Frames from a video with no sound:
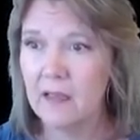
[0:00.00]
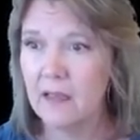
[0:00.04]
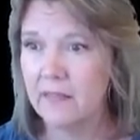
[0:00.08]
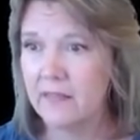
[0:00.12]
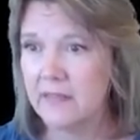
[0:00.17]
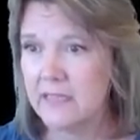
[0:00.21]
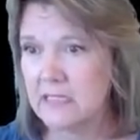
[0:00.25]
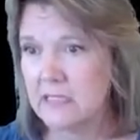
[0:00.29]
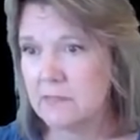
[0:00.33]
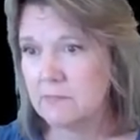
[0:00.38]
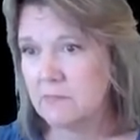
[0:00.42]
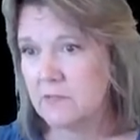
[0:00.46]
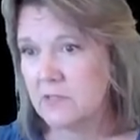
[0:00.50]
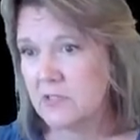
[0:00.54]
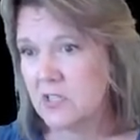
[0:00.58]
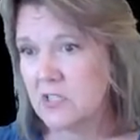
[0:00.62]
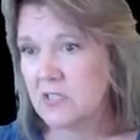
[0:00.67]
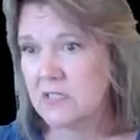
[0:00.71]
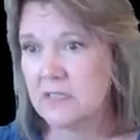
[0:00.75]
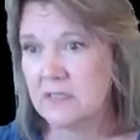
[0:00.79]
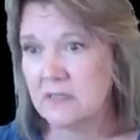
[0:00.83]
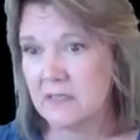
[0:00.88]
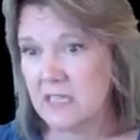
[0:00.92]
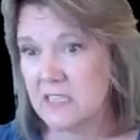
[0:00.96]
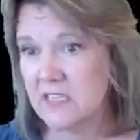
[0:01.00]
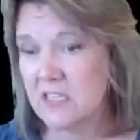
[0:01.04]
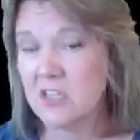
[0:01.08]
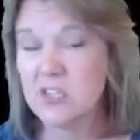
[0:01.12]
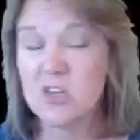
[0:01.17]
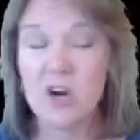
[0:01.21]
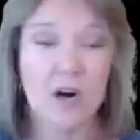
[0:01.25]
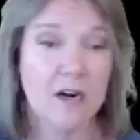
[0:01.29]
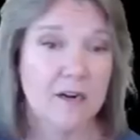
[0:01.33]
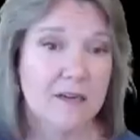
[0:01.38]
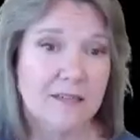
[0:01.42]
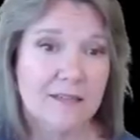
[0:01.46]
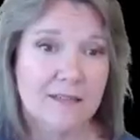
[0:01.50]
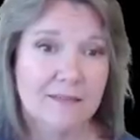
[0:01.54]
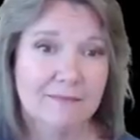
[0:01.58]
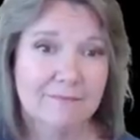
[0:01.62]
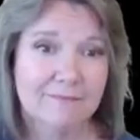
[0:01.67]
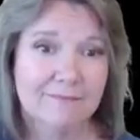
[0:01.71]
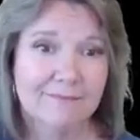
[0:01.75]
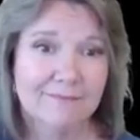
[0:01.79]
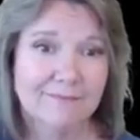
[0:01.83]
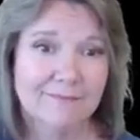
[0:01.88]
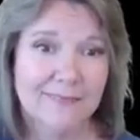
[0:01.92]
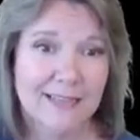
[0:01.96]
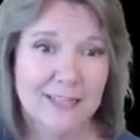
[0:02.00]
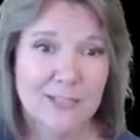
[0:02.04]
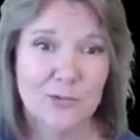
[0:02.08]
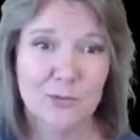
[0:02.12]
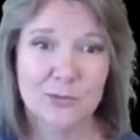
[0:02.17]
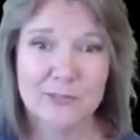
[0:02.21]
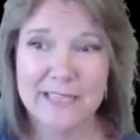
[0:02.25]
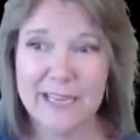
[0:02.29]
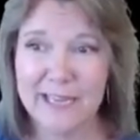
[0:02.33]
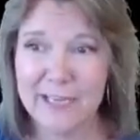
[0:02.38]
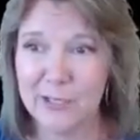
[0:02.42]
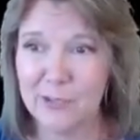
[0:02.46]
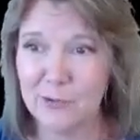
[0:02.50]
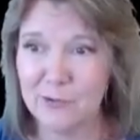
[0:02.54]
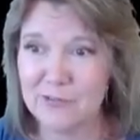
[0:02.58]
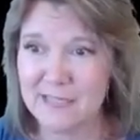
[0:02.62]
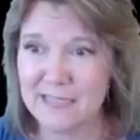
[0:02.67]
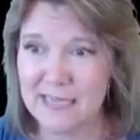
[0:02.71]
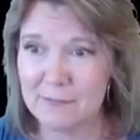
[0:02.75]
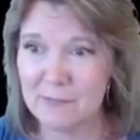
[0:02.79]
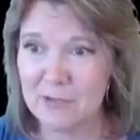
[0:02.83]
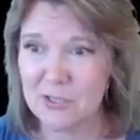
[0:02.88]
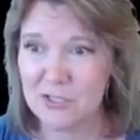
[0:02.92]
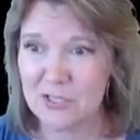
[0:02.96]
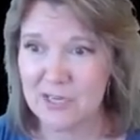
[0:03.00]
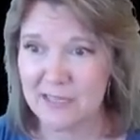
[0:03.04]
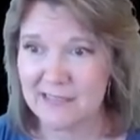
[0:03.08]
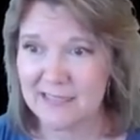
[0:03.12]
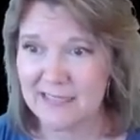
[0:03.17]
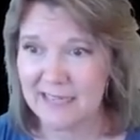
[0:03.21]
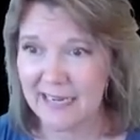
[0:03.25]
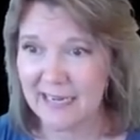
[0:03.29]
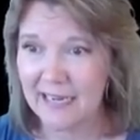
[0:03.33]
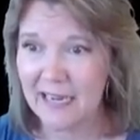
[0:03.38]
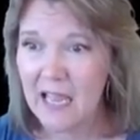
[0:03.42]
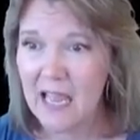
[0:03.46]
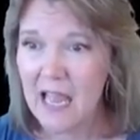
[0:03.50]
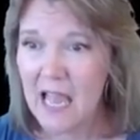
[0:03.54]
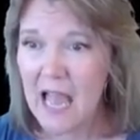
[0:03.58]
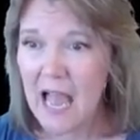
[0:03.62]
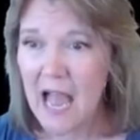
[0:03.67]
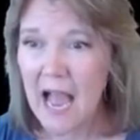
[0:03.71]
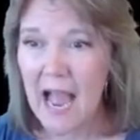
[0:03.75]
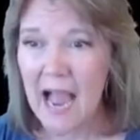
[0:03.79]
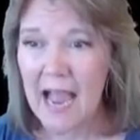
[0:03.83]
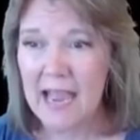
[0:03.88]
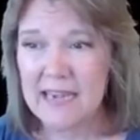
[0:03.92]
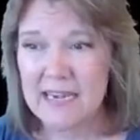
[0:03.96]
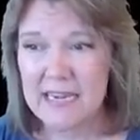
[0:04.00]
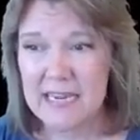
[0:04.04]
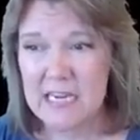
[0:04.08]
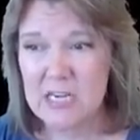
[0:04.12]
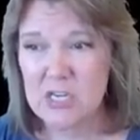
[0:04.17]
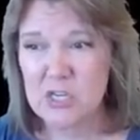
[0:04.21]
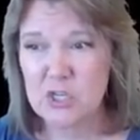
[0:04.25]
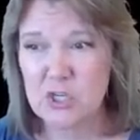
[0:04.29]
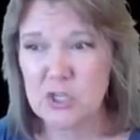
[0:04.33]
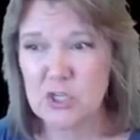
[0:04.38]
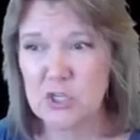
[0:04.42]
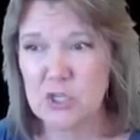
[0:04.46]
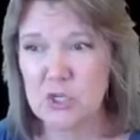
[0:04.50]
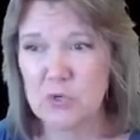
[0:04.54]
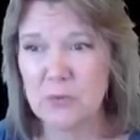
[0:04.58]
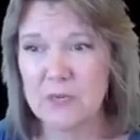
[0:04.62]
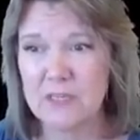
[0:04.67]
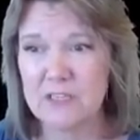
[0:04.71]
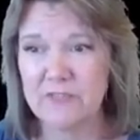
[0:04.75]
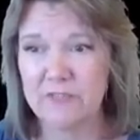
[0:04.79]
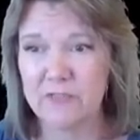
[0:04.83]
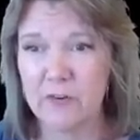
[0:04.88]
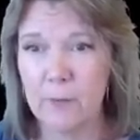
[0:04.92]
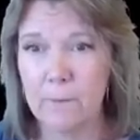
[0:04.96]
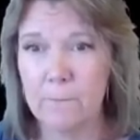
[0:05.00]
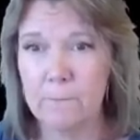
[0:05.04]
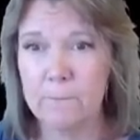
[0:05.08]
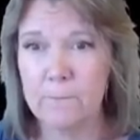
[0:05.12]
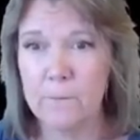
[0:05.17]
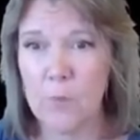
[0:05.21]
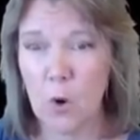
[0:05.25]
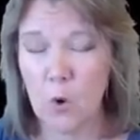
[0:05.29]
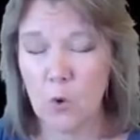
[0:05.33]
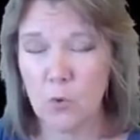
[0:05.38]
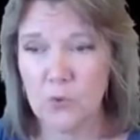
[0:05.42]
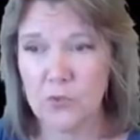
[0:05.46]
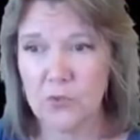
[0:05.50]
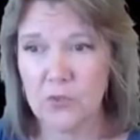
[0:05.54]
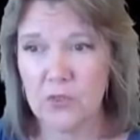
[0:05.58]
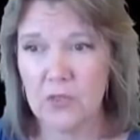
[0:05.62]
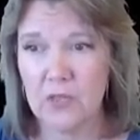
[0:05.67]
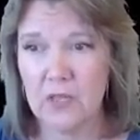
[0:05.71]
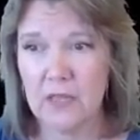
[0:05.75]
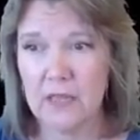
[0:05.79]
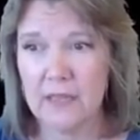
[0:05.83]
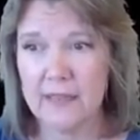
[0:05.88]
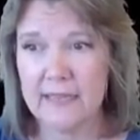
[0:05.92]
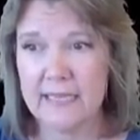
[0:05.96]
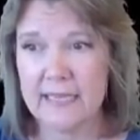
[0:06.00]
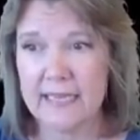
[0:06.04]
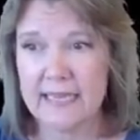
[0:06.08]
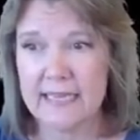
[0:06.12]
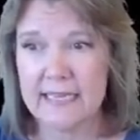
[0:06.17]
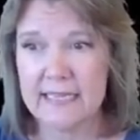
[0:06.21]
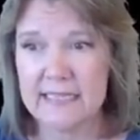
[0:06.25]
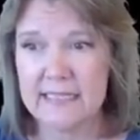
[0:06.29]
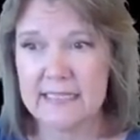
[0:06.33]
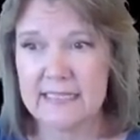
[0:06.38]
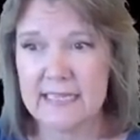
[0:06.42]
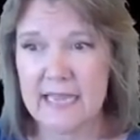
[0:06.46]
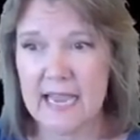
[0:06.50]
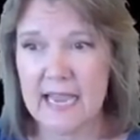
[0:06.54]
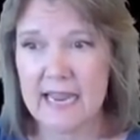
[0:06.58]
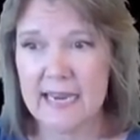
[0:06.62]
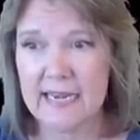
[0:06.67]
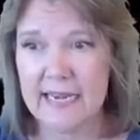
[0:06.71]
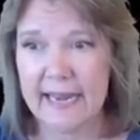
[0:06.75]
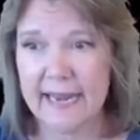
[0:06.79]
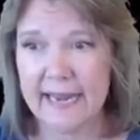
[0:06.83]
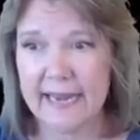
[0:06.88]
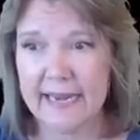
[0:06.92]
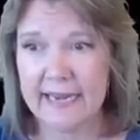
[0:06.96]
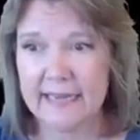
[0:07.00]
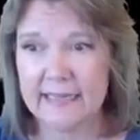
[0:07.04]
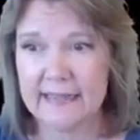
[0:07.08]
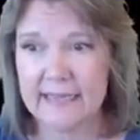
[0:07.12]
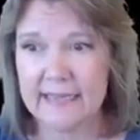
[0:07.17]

This is art. This will take you some adjusting. I need to do it for both the inside and